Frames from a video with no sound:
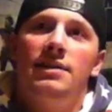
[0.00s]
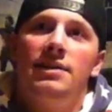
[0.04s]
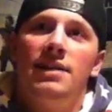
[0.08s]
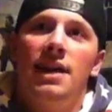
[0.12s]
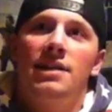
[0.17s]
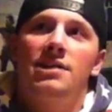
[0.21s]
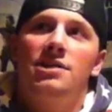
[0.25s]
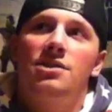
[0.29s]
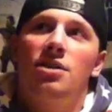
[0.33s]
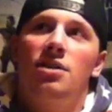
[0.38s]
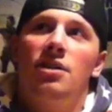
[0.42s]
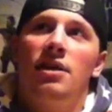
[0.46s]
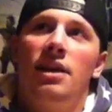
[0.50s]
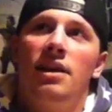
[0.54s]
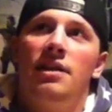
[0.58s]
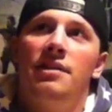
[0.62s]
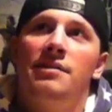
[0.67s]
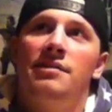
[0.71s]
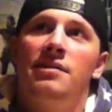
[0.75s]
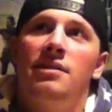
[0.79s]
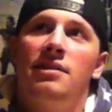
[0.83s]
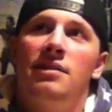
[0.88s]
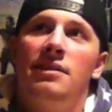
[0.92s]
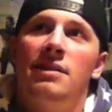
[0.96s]
Dexter
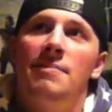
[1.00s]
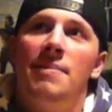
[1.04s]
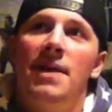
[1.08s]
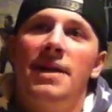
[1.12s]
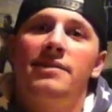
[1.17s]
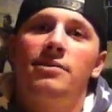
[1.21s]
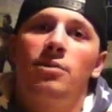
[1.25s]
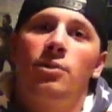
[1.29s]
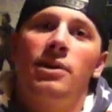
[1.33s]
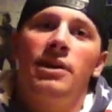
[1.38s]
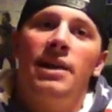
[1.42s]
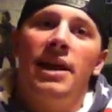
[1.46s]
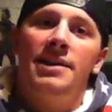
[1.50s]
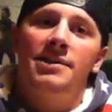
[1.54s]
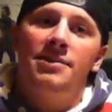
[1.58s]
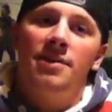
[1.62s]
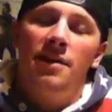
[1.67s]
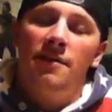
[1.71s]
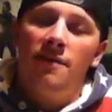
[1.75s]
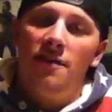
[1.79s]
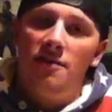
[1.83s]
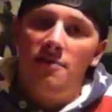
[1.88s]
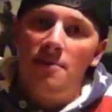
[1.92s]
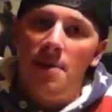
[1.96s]
is the best
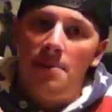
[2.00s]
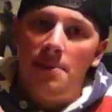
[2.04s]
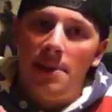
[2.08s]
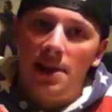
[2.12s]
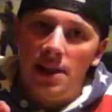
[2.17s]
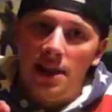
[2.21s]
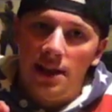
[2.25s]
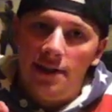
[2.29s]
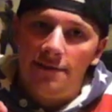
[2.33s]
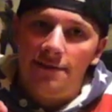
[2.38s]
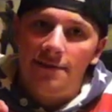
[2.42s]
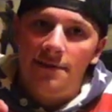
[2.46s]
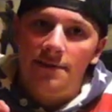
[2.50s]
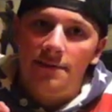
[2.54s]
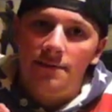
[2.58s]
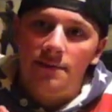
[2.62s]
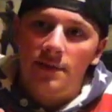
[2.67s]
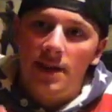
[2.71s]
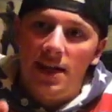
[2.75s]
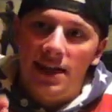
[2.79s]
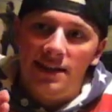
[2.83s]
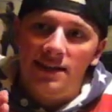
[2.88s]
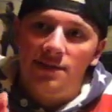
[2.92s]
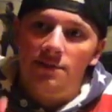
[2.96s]
organizer I've ever met in my life.
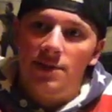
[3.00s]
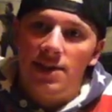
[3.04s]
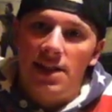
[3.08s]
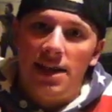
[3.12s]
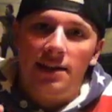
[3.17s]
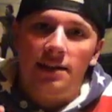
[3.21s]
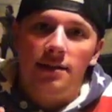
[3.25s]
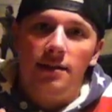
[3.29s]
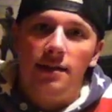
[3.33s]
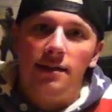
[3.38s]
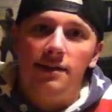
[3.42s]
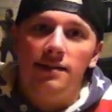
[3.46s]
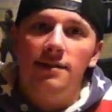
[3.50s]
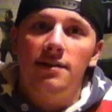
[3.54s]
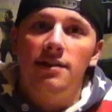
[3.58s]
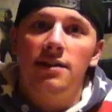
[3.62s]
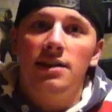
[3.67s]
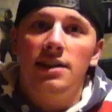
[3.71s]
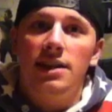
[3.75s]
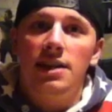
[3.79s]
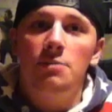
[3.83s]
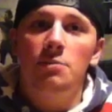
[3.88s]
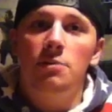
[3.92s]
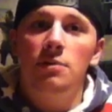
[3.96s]
It's ridiculous.
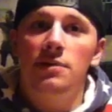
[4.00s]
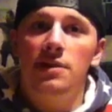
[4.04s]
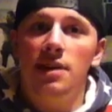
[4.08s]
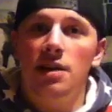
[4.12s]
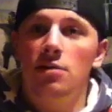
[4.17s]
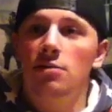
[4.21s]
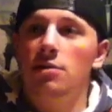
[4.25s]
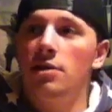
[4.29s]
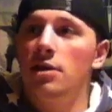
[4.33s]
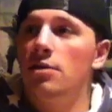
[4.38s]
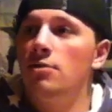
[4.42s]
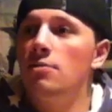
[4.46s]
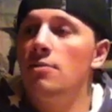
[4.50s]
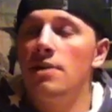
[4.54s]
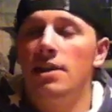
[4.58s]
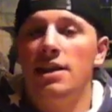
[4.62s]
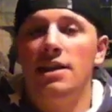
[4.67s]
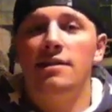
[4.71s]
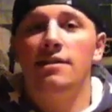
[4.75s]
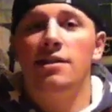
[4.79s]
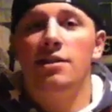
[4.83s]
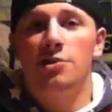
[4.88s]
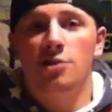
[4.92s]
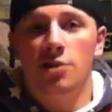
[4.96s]
He will tell you
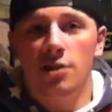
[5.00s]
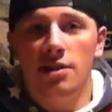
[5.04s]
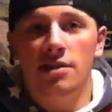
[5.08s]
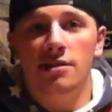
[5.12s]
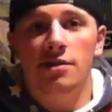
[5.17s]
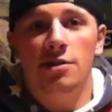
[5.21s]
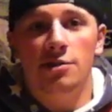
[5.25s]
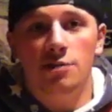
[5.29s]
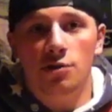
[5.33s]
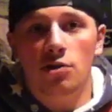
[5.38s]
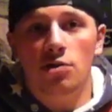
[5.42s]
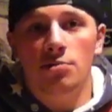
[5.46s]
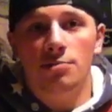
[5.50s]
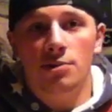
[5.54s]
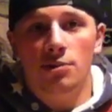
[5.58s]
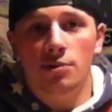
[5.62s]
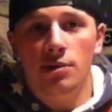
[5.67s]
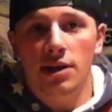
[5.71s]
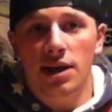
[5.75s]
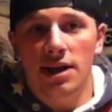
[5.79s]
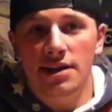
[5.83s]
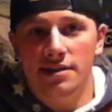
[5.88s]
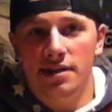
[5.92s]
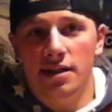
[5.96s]
he's our tournament
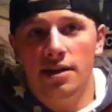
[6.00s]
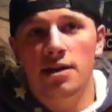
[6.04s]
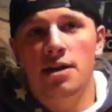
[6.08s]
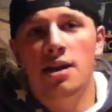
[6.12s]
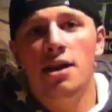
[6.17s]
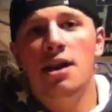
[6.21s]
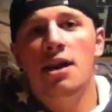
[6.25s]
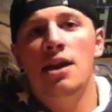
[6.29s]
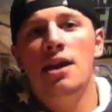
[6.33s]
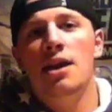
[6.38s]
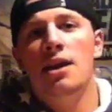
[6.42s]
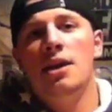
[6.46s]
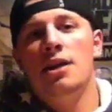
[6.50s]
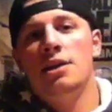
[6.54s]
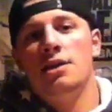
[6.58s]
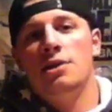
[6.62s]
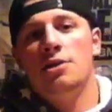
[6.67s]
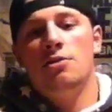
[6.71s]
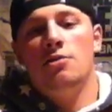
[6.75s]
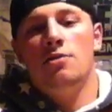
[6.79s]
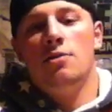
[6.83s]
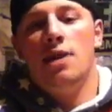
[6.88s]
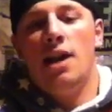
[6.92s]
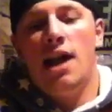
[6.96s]
organizer.
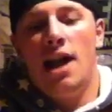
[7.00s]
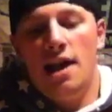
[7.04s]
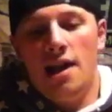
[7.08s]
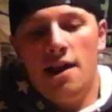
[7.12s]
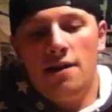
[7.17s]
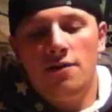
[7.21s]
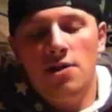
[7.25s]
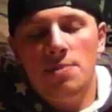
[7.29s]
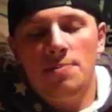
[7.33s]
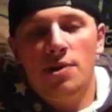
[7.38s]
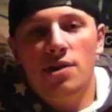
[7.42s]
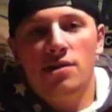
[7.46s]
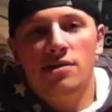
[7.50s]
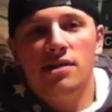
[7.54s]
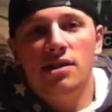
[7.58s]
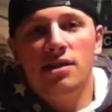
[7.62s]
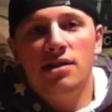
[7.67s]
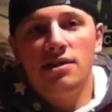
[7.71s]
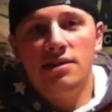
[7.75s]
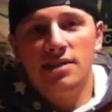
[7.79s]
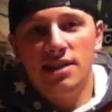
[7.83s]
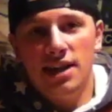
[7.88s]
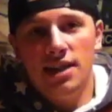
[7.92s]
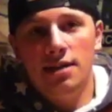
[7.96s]
Every person
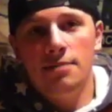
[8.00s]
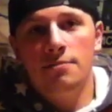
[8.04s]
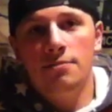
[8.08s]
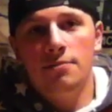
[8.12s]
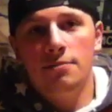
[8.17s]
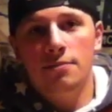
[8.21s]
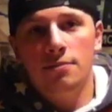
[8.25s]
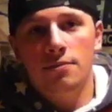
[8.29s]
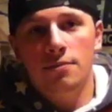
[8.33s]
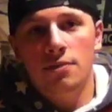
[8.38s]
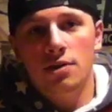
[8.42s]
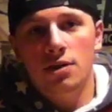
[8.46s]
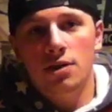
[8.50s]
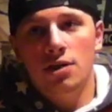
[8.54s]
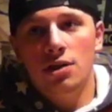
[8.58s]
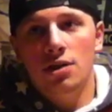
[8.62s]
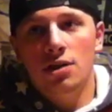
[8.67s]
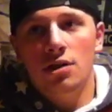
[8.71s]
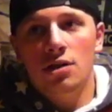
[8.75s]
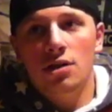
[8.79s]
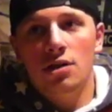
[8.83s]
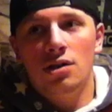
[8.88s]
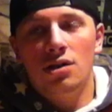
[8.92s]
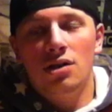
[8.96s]
on the team
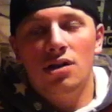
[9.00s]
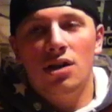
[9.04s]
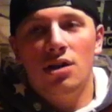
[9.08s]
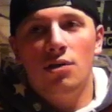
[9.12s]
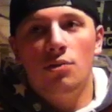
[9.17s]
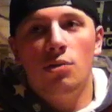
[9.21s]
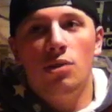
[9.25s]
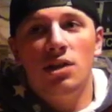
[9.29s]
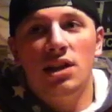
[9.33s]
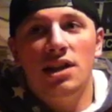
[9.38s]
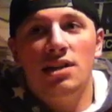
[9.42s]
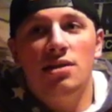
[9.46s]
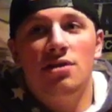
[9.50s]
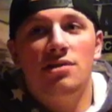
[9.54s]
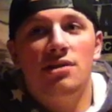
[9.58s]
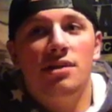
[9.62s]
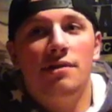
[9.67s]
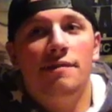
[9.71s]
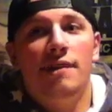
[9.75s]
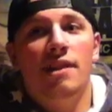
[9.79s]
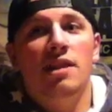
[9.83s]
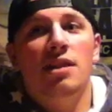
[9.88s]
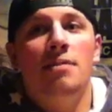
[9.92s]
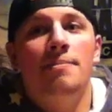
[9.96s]
will either
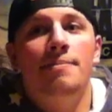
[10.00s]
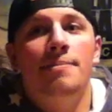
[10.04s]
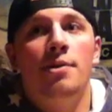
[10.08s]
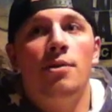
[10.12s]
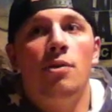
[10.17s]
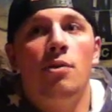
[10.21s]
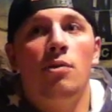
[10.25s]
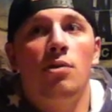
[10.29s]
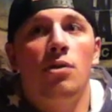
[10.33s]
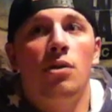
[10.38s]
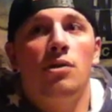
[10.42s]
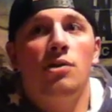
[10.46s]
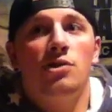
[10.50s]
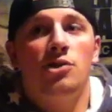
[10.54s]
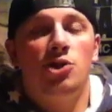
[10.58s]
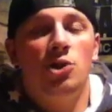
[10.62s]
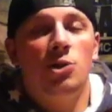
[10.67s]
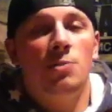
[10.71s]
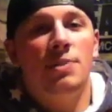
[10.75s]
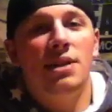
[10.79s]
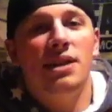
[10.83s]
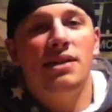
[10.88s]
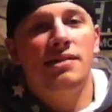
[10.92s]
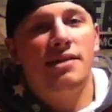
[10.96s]
develop or
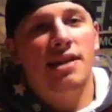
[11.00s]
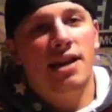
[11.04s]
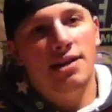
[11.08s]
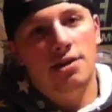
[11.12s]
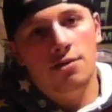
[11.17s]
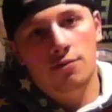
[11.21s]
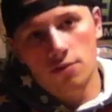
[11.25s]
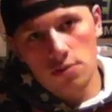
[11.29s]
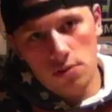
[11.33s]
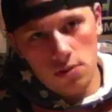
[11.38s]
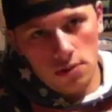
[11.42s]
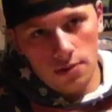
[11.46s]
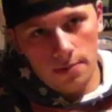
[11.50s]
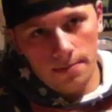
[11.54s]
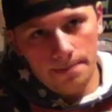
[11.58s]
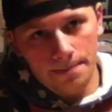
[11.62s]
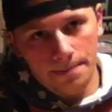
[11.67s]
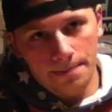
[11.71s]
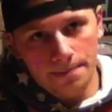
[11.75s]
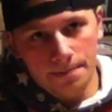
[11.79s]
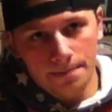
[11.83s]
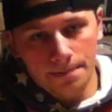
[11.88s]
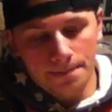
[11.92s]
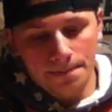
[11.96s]
should be assigned a role.
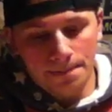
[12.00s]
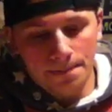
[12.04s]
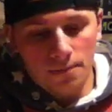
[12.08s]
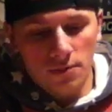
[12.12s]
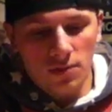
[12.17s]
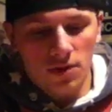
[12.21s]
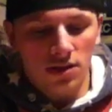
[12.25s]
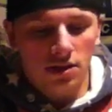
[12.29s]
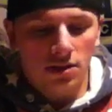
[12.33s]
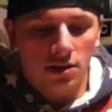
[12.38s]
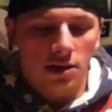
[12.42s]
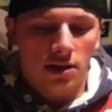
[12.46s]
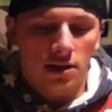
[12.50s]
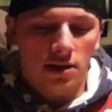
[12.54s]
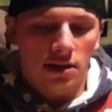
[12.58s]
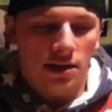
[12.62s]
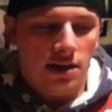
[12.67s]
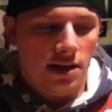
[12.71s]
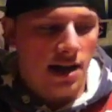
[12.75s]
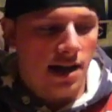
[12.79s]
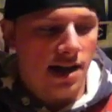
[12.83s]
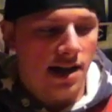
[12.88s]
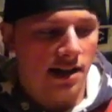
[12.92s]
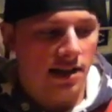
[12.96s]

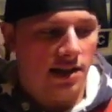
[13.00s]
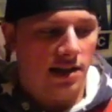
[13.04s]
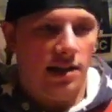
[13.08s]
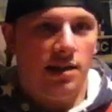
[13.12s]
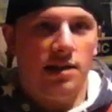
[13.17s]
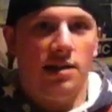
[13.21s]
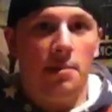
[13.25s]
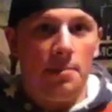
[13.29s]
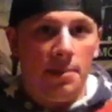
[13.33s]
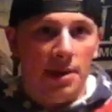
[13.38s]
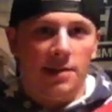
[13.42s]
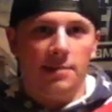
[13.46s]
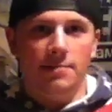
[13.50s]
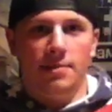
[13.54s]
Like let me